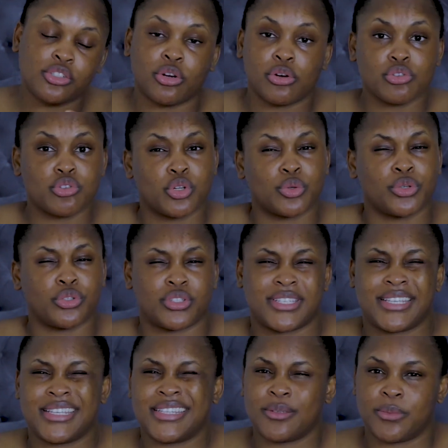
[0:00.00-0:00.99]
You also don't want your
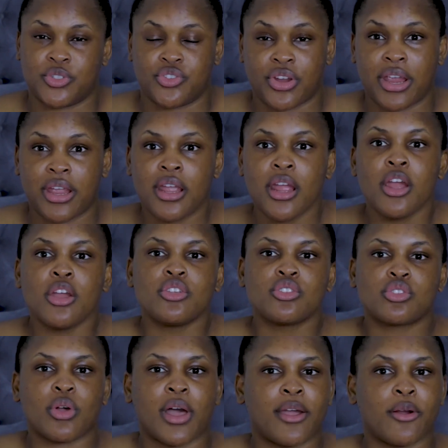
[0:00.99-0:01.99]
skin to be dry,
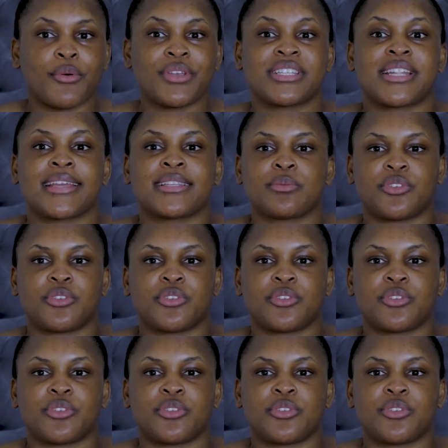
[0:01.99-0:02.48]
so I always like